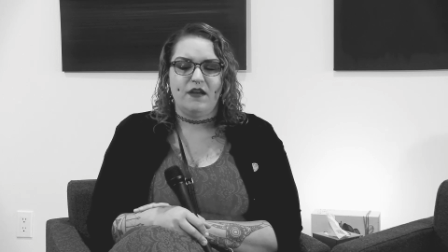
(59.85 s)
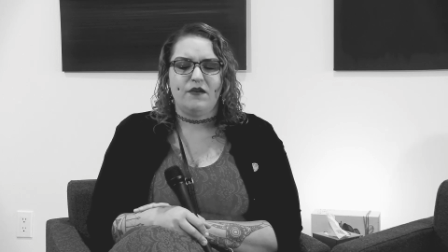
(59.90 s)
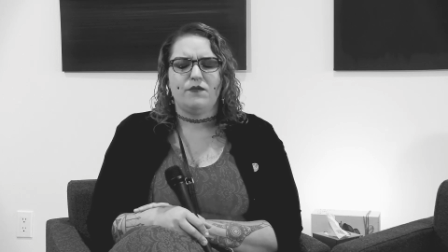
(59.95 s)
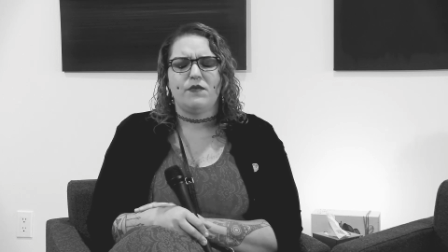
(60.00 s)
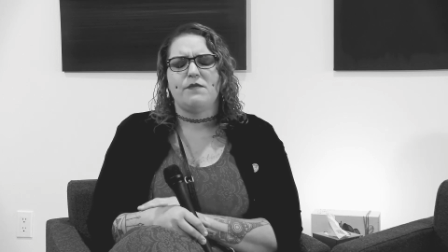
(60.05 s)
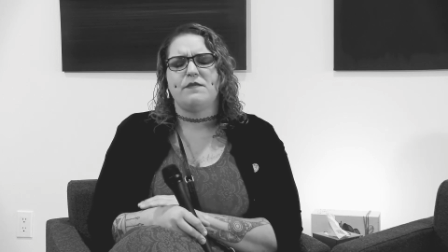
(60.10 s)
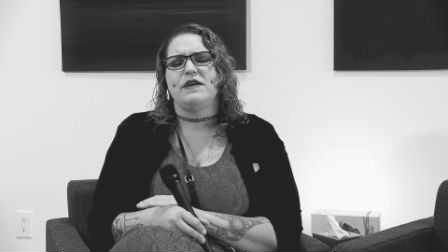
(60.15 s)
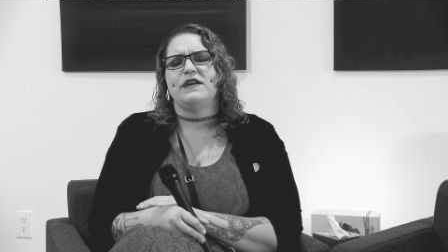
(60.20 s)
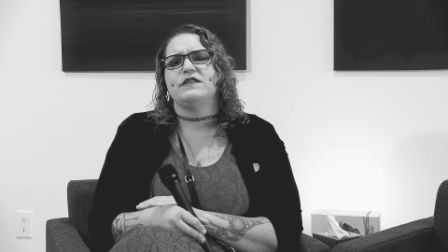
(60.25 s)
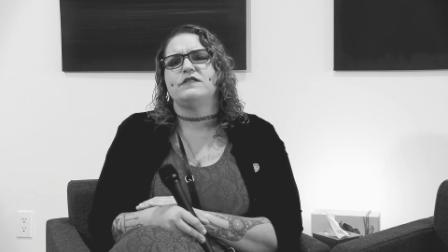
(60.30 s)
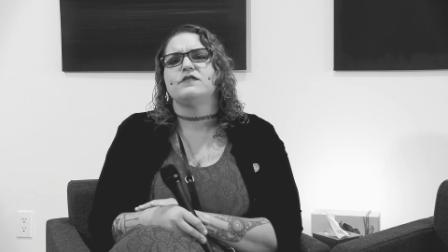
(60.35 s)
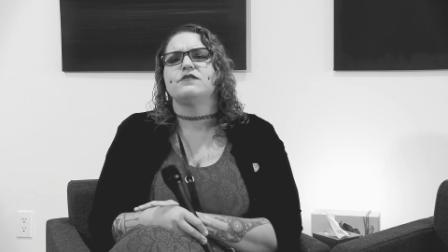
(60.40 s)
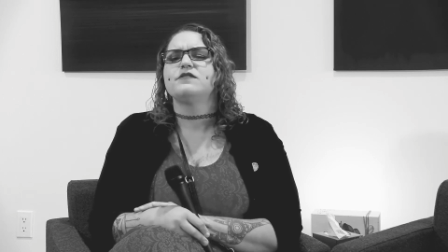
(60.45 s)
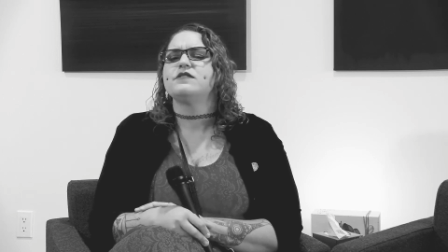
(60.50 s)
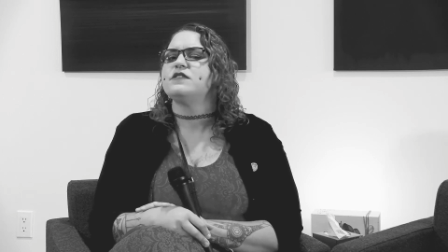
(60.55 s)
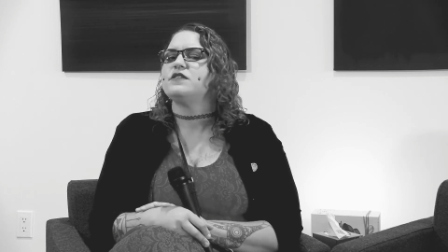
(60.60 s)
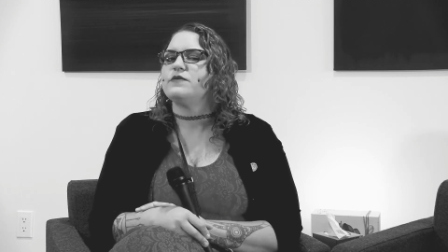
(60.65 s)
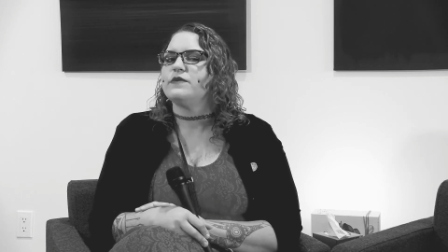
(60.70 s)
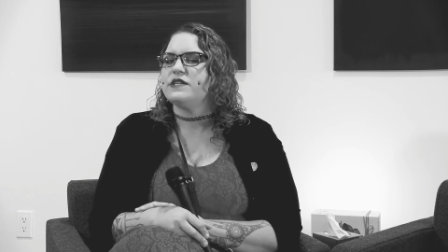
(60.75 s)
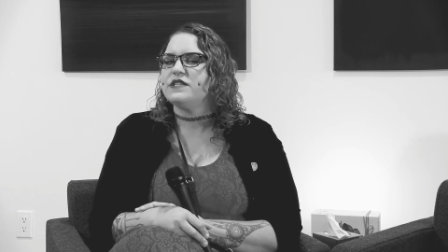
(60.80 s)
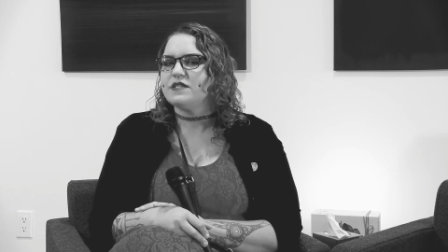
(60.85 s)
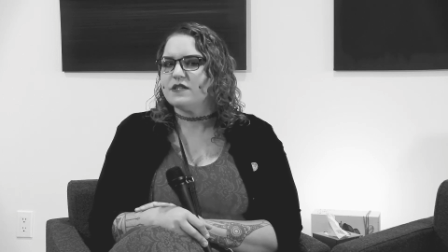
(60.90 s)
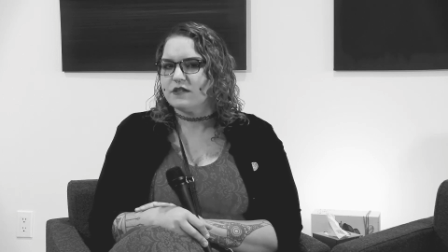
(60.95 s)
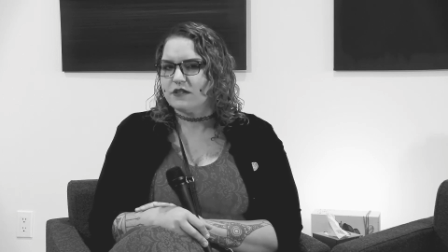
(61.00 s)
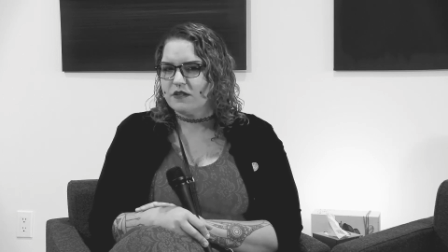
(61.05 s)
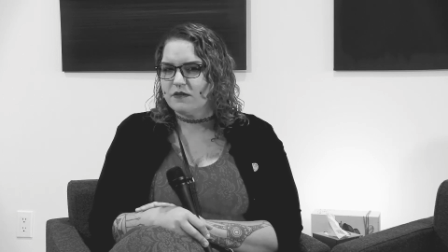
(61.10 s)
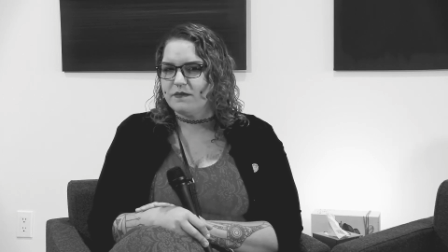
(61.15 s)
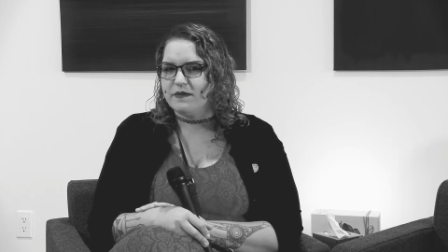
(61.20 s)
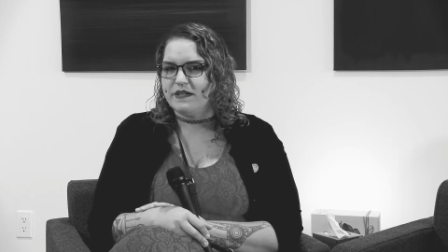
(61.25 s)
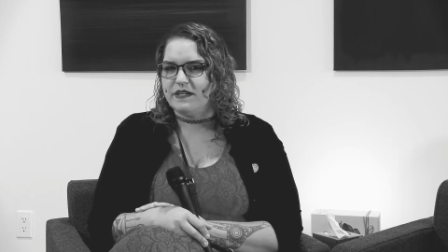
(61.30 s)
And what makes her situation a
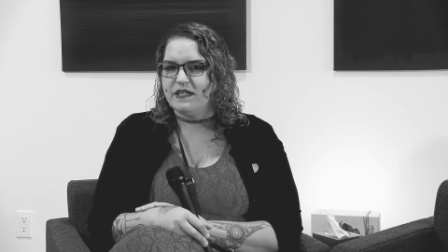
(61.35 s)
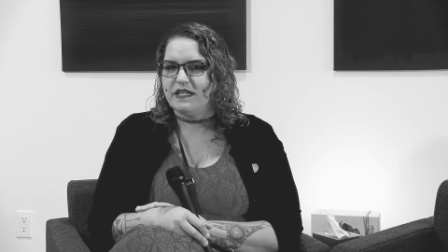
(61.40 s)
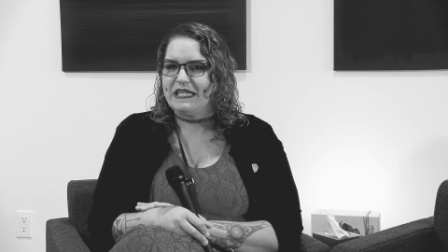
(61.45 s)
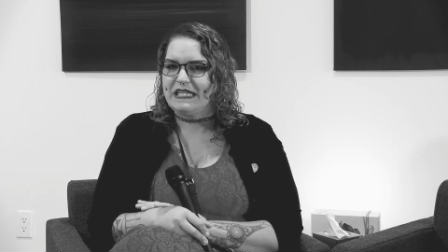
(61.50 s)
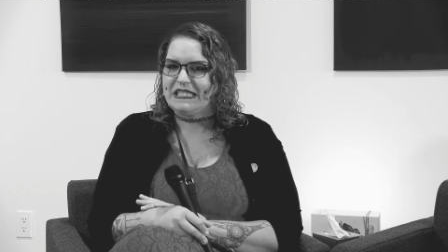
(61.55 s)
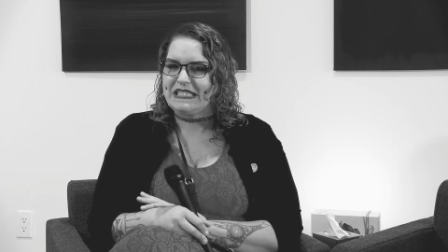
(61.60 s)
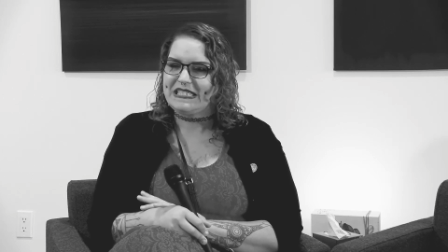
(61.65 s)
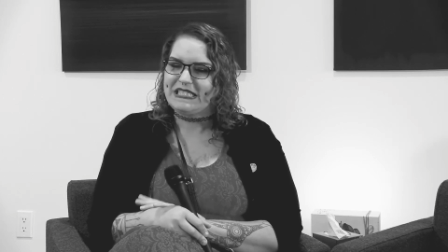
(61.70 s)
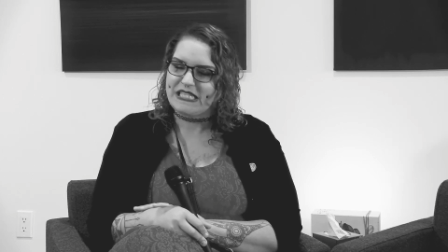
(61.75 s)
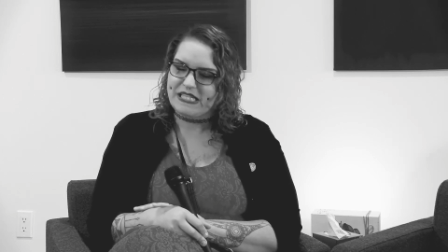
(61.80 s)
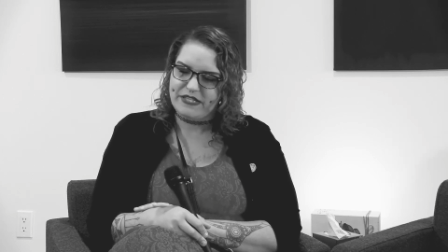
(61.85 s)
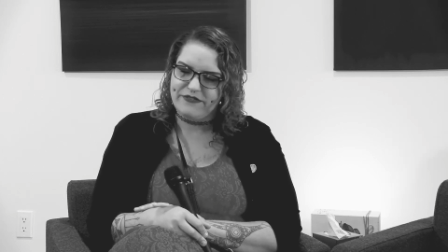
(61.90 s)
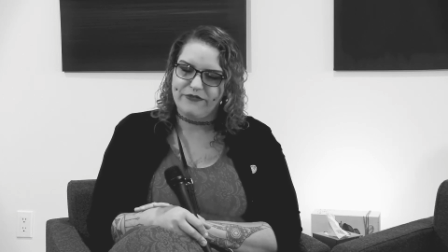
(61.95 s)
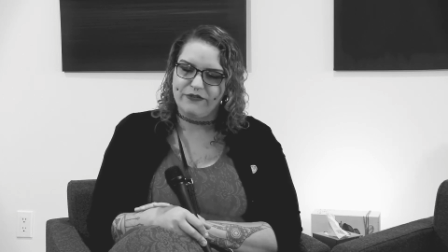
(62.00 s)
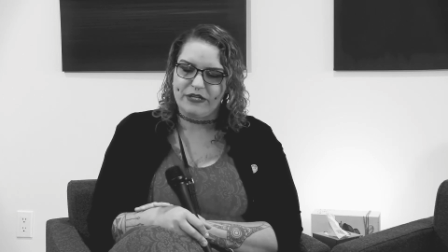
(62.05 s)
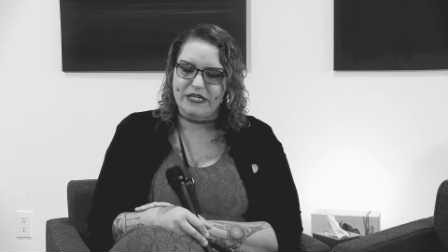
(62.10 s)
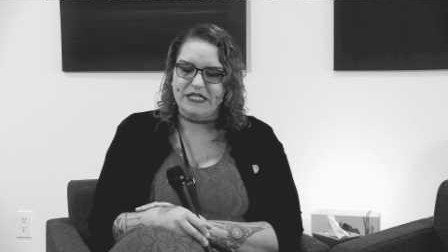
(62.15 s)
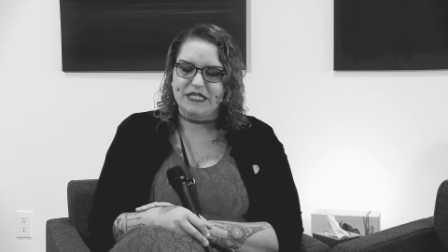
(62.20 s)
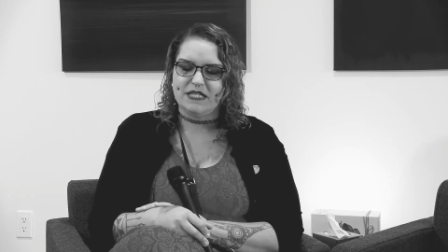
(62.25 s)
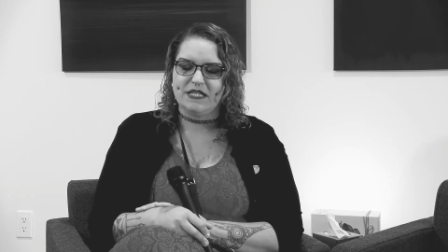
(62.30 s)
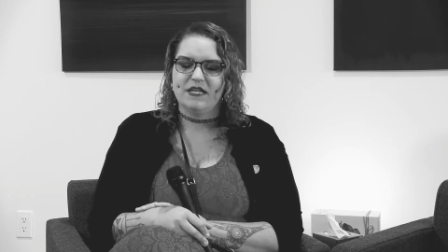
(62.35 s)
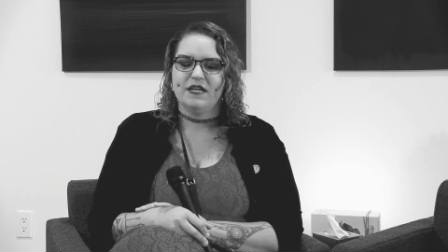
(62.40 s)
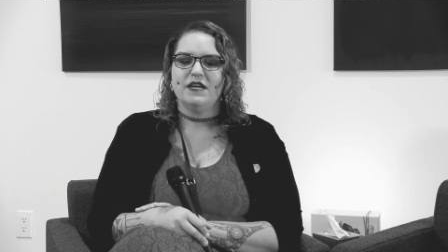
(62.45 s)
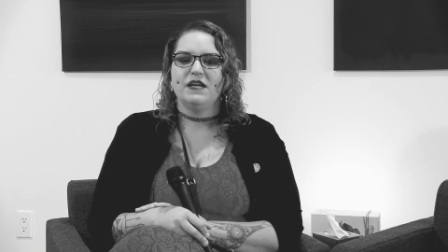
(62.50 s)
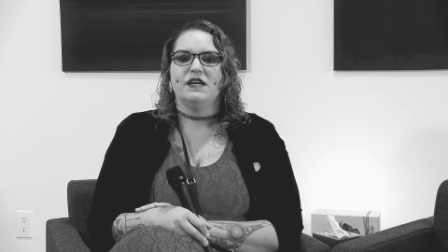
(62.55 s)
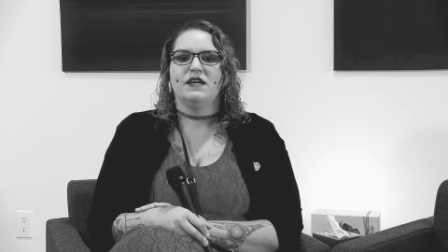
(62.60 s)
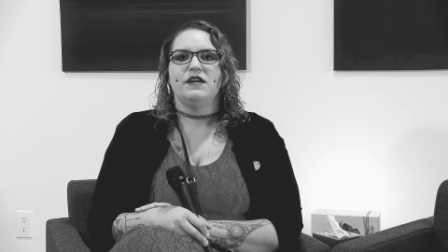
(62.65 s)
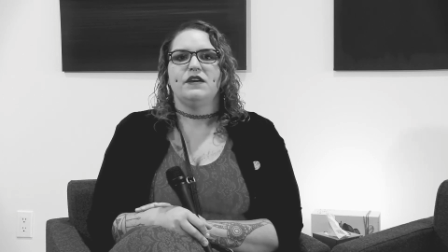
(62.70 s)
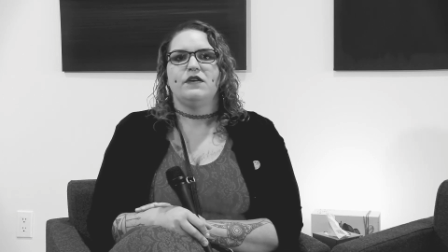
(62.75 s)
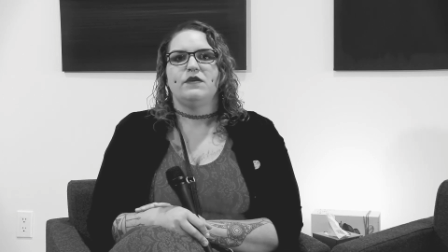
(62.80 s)
little bit different
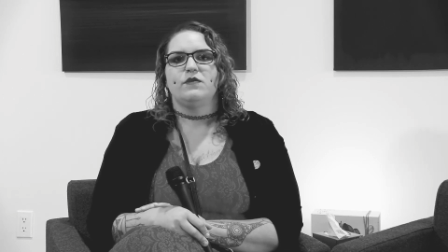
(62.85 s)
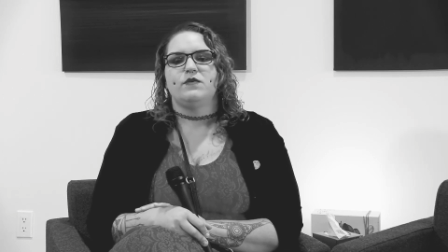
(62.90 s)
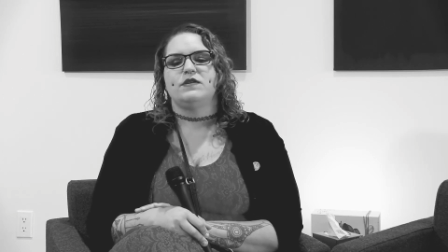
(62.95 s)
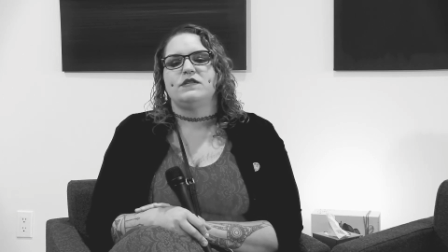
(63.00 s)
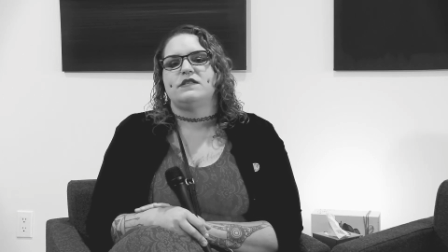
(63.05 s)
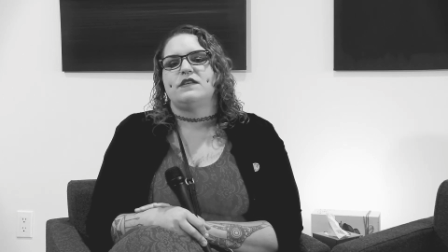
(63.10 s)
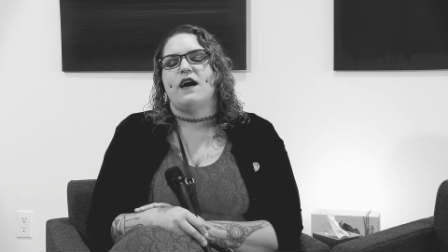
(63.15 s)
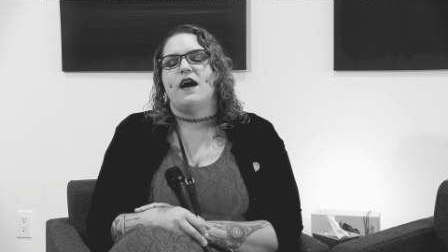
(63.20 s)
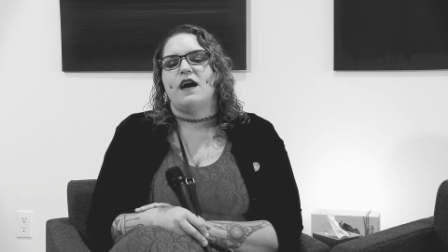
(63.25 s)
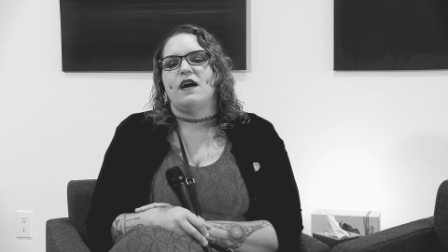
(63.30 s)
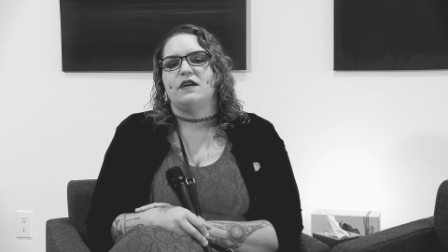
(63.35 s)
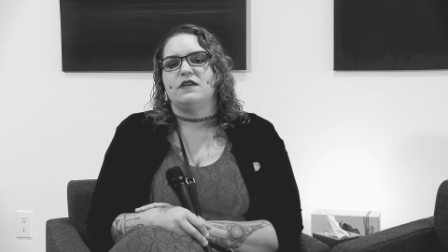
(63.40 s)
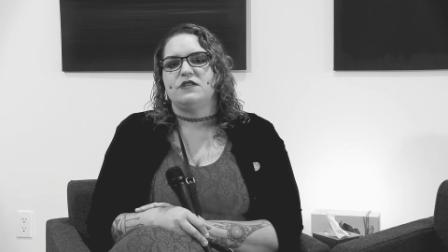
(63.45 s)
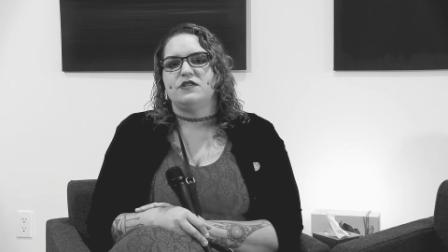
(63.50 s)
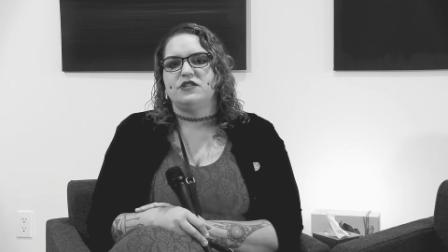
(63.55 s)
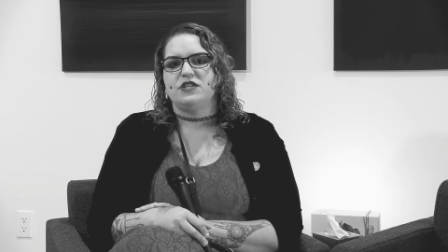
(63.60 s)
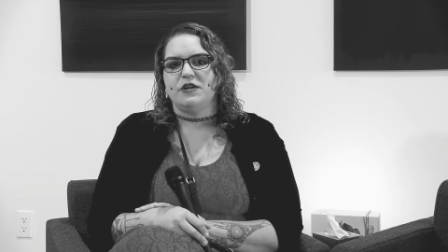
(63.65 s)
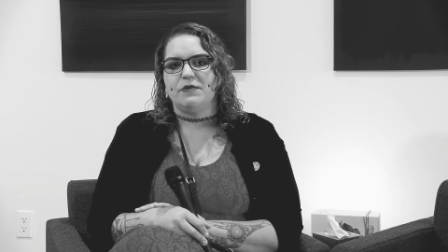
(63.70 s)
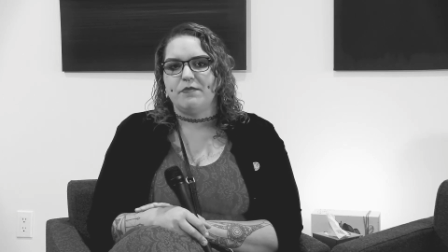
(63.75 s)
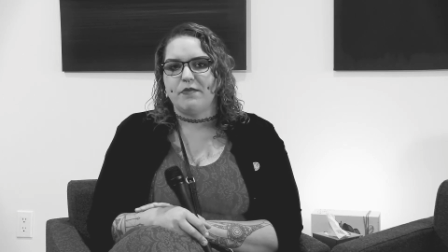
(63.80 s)
was that she